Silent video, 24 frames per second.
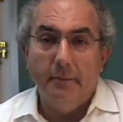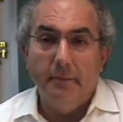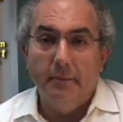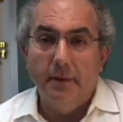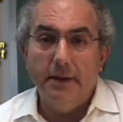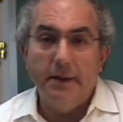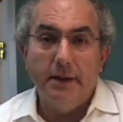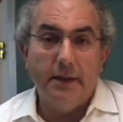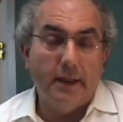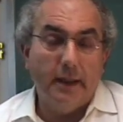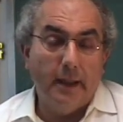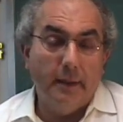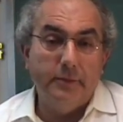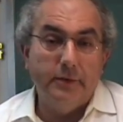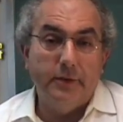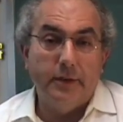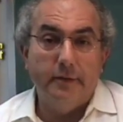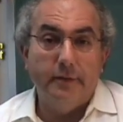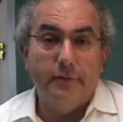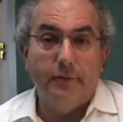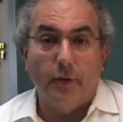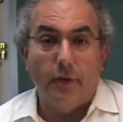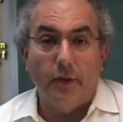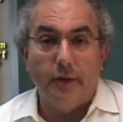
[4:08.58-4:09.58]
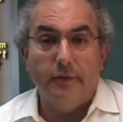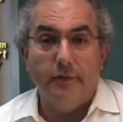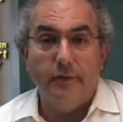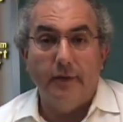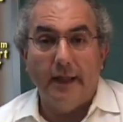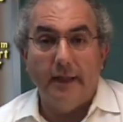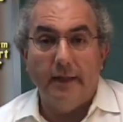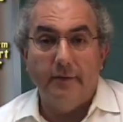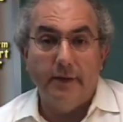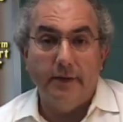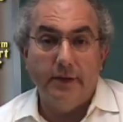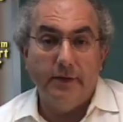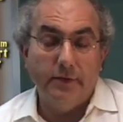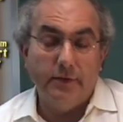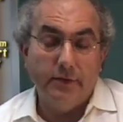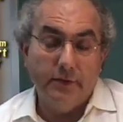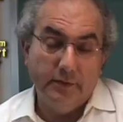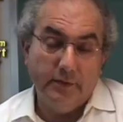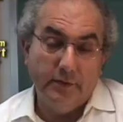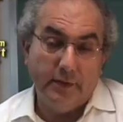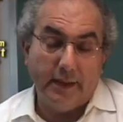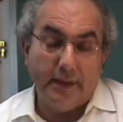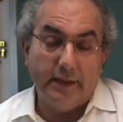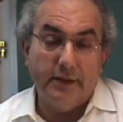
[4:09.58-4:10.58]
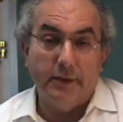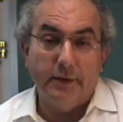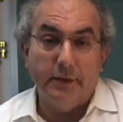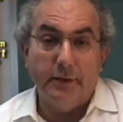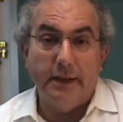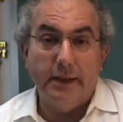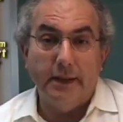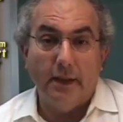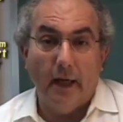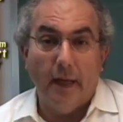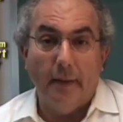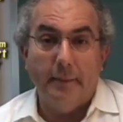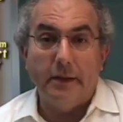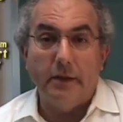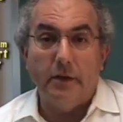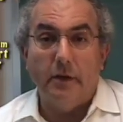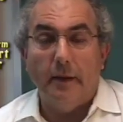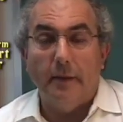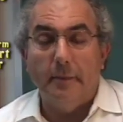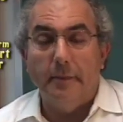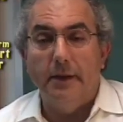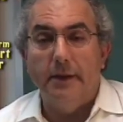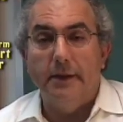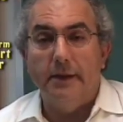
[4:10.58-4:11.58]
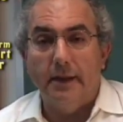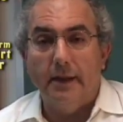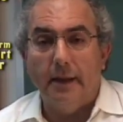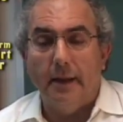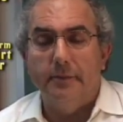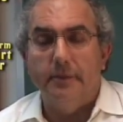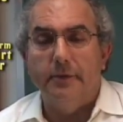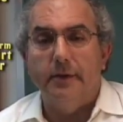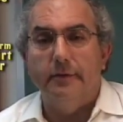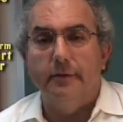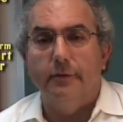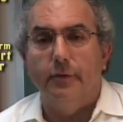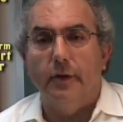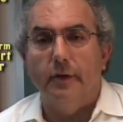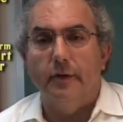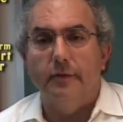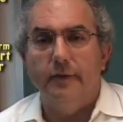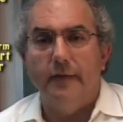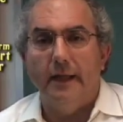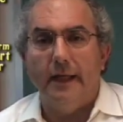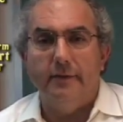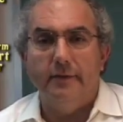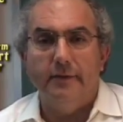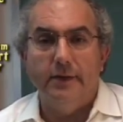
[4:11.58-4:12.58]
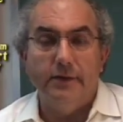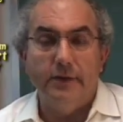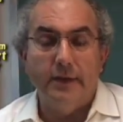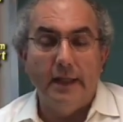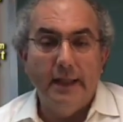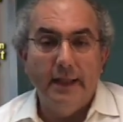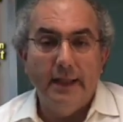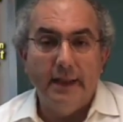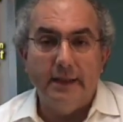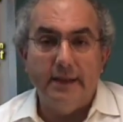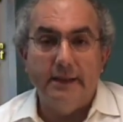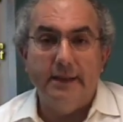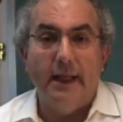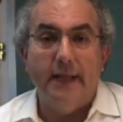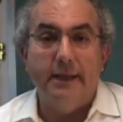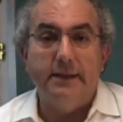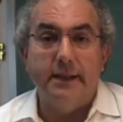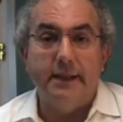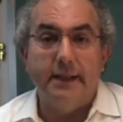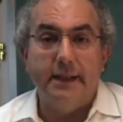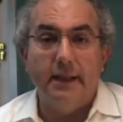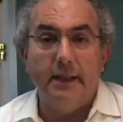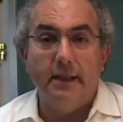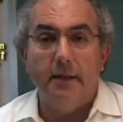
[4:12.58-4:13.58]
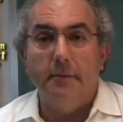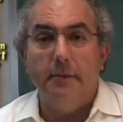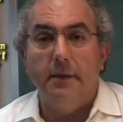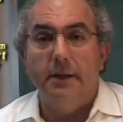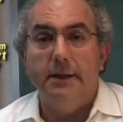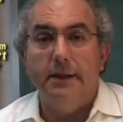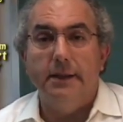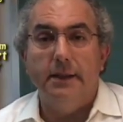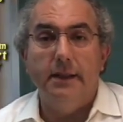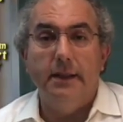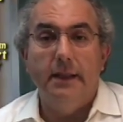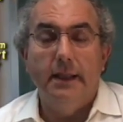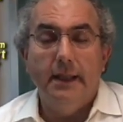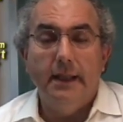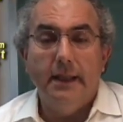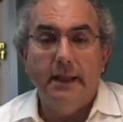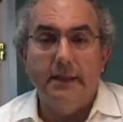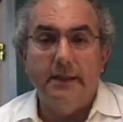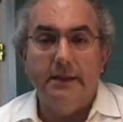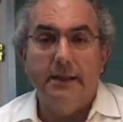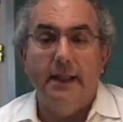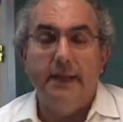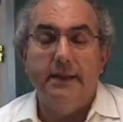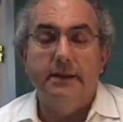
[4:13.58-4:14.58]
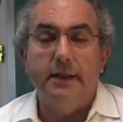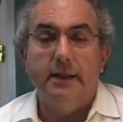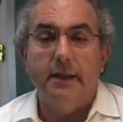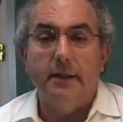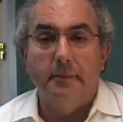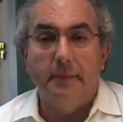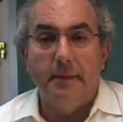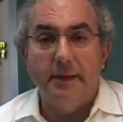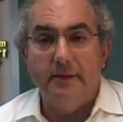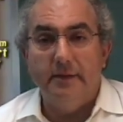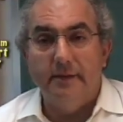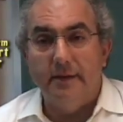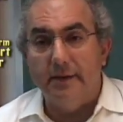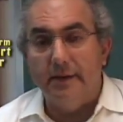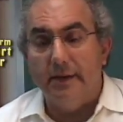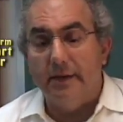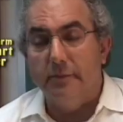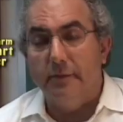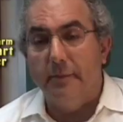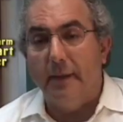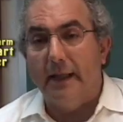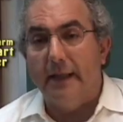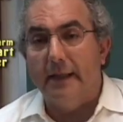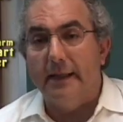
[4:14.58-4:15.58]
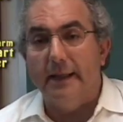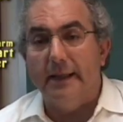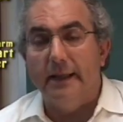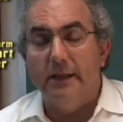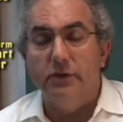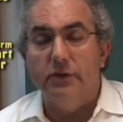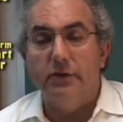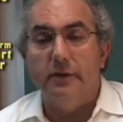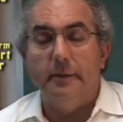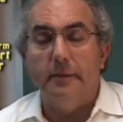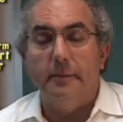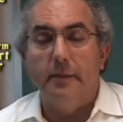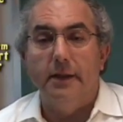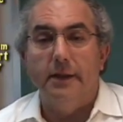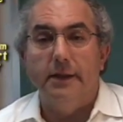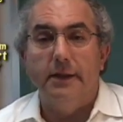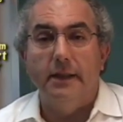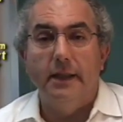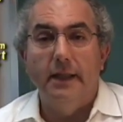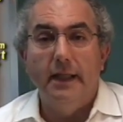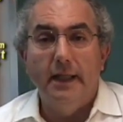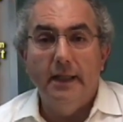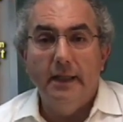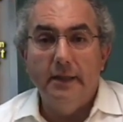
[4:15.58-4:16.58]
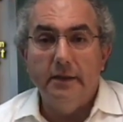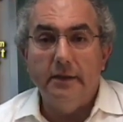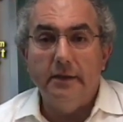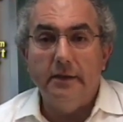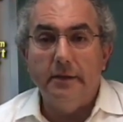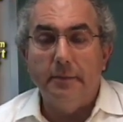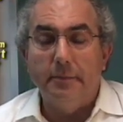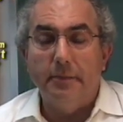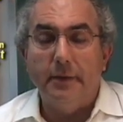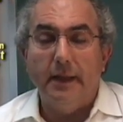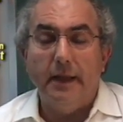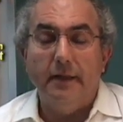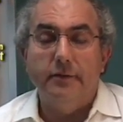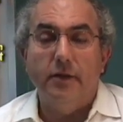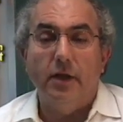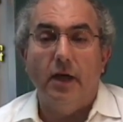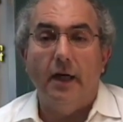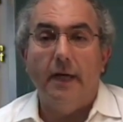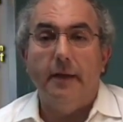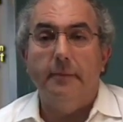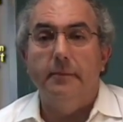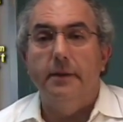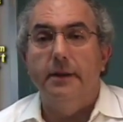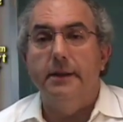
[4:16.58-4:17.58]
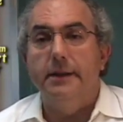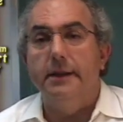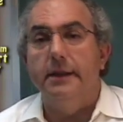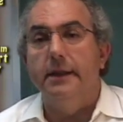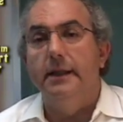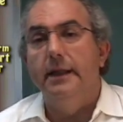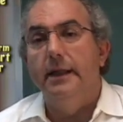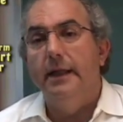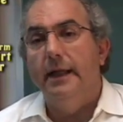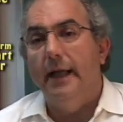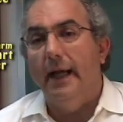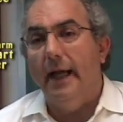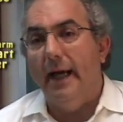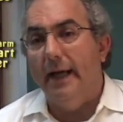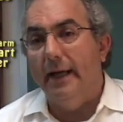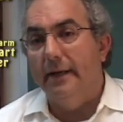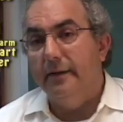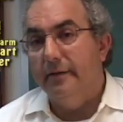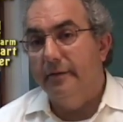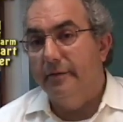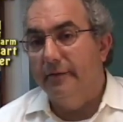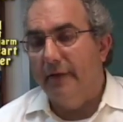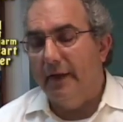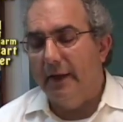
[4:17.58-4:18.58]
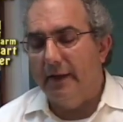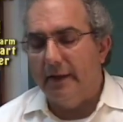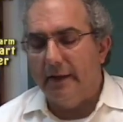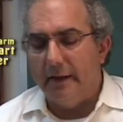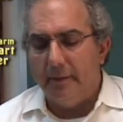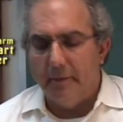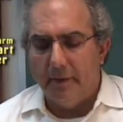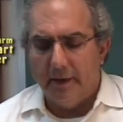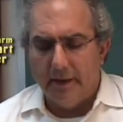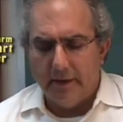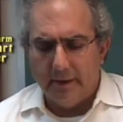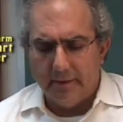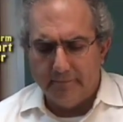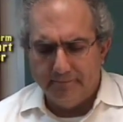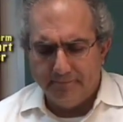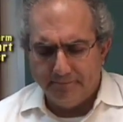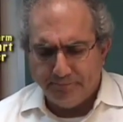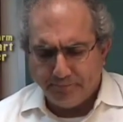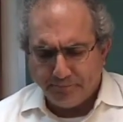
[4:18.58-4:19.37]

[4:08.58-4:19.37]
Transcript: Murder comes in 4 flavors. Second-degree common law murder comes in 4 flavors. Intent to kill murder, intent to commit serious bodily injury murder, depraved heart murder, and felony murder.